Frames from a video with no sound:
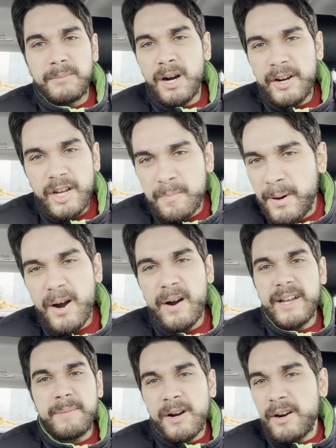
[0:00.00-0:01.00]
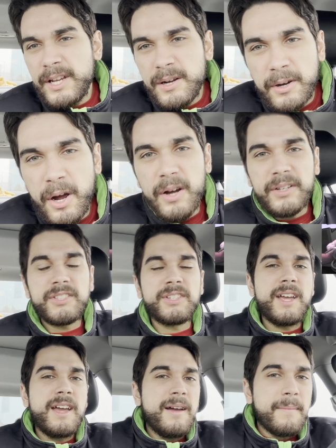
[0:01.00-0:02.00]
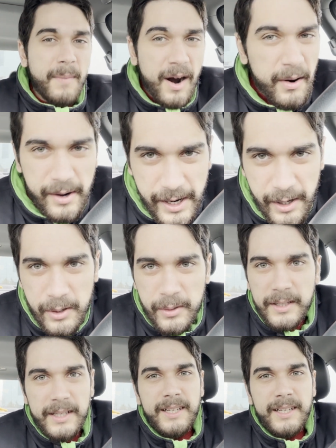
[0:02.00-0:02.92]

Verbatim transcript: Mario Party, Mario Cooks, Mario